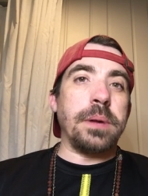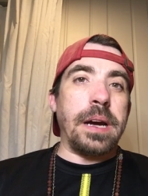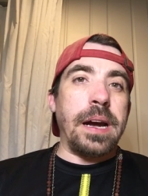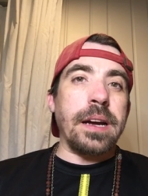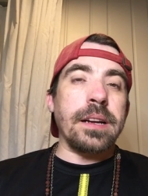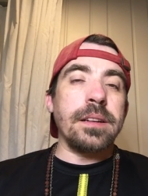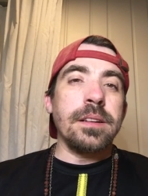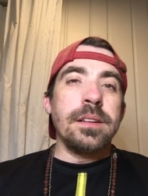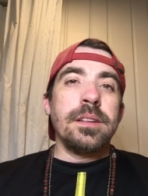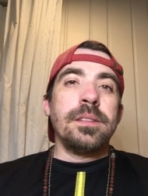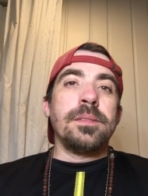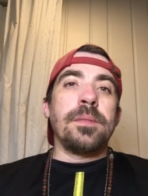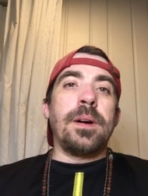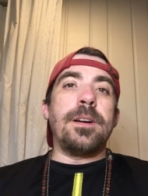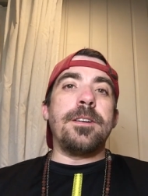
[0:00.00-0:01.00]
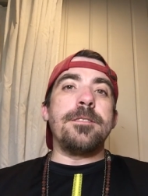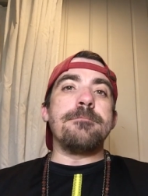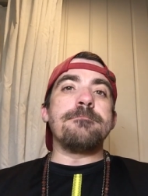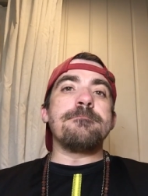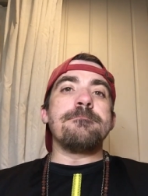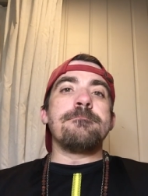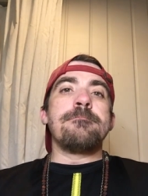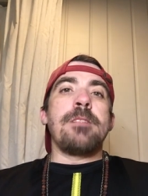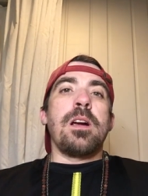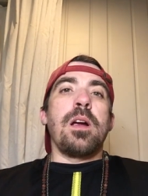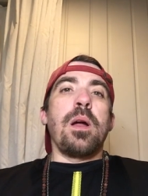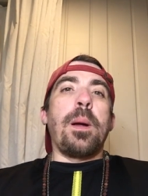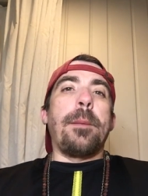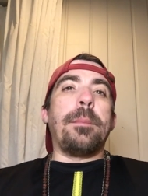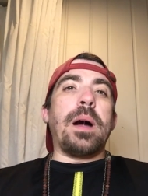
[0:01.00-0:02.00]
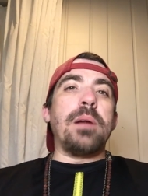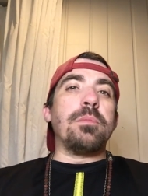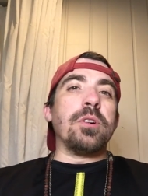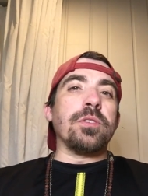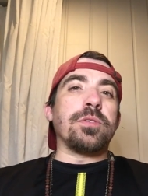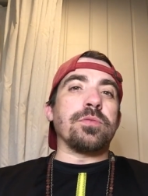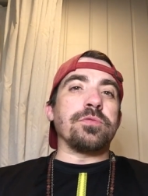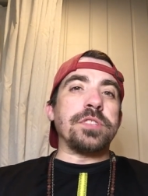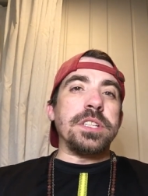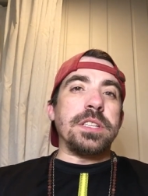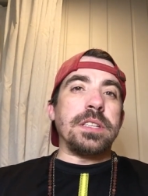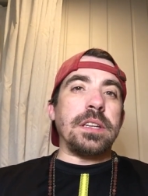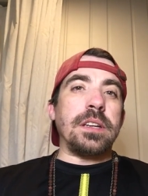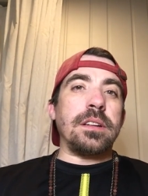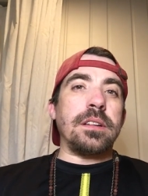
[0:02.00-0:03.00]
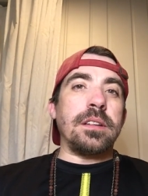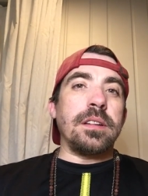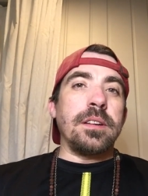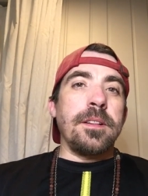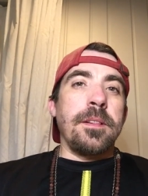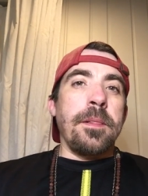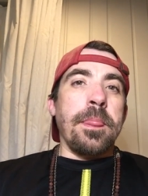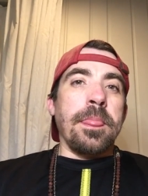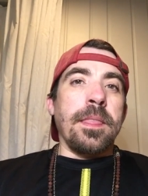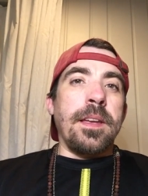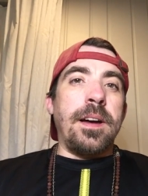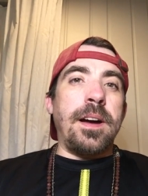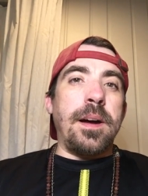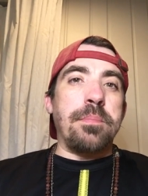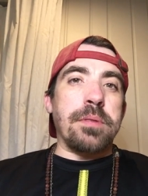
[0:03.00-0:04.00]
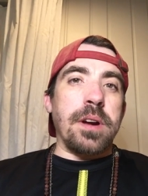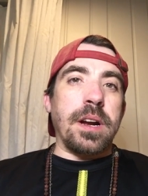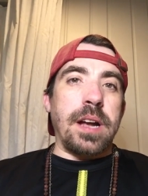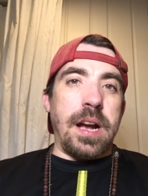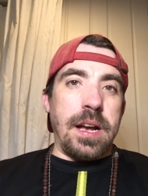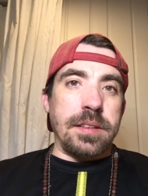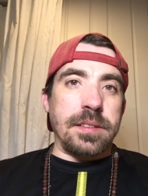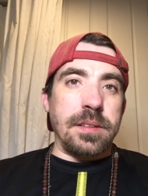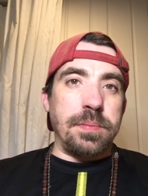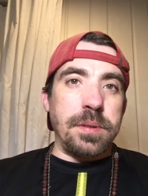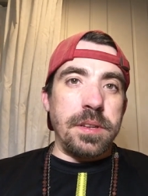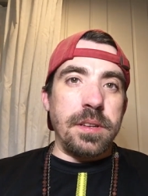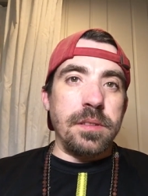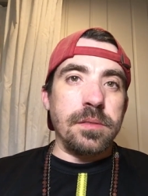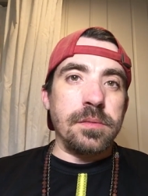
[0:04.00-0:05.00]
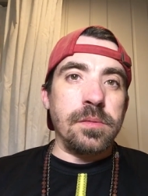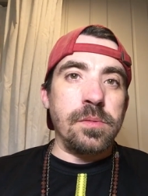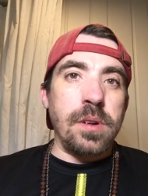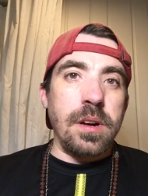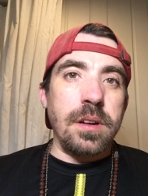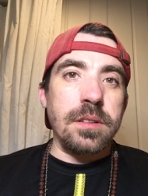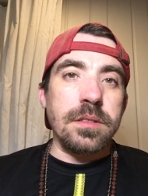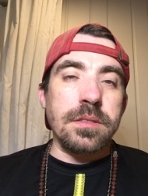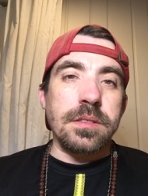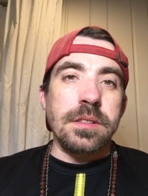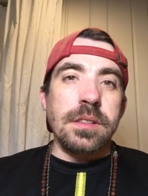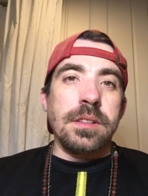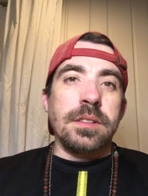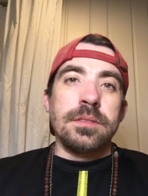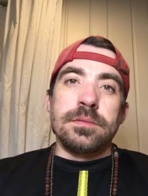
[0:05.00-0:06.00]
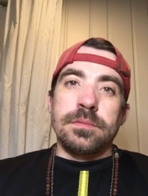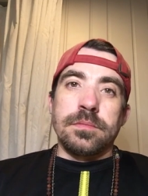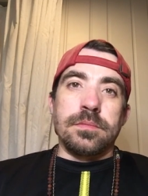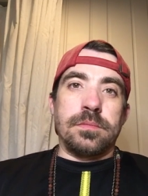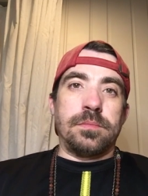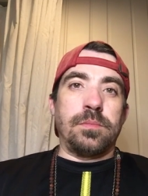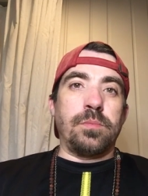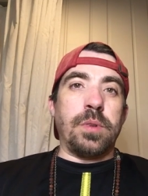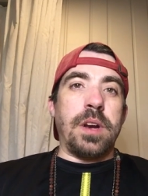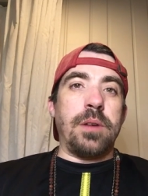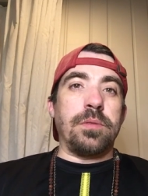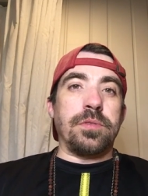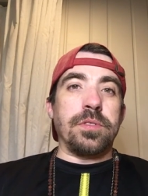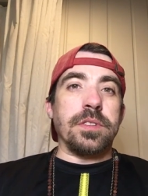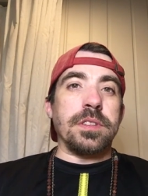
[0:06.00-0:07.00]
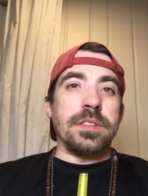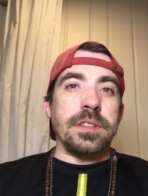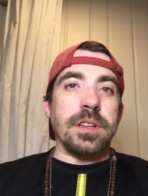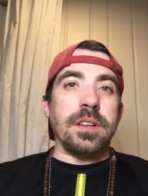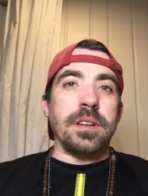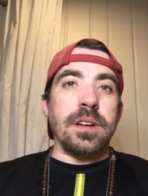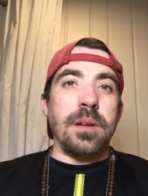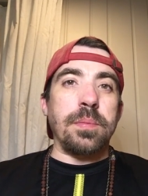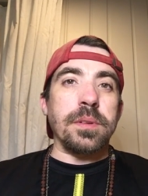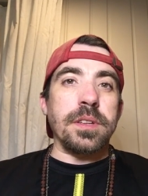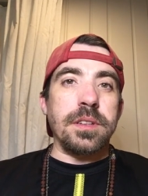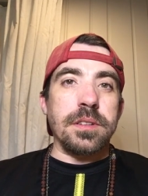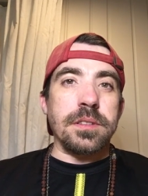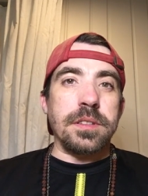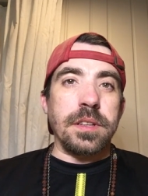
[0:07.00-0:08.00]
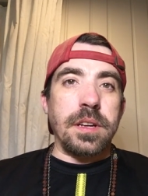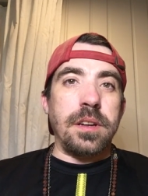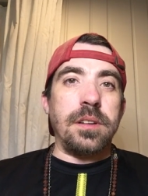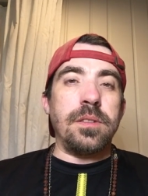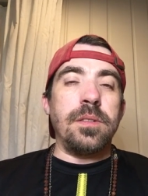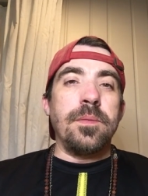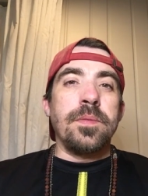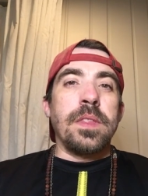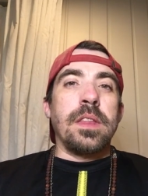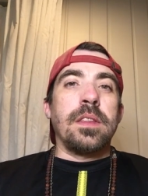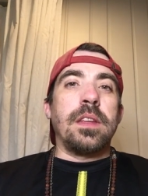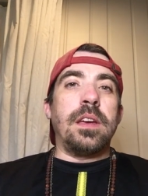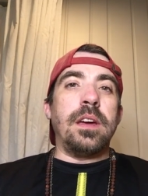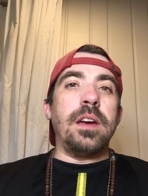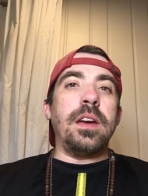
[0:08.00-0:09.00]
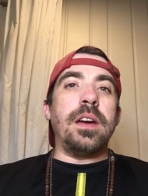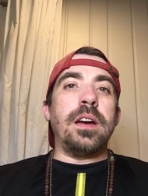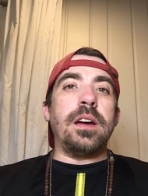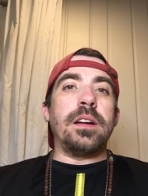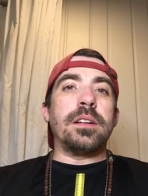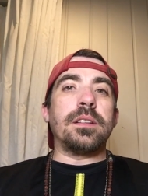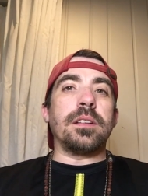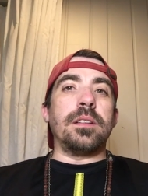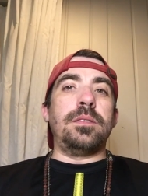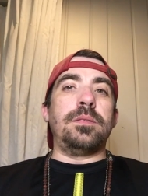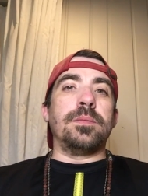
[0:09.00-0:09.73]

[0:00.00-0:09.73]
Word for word: back. My most recent bronchoscopy was when I was really sick a couple of years ago, and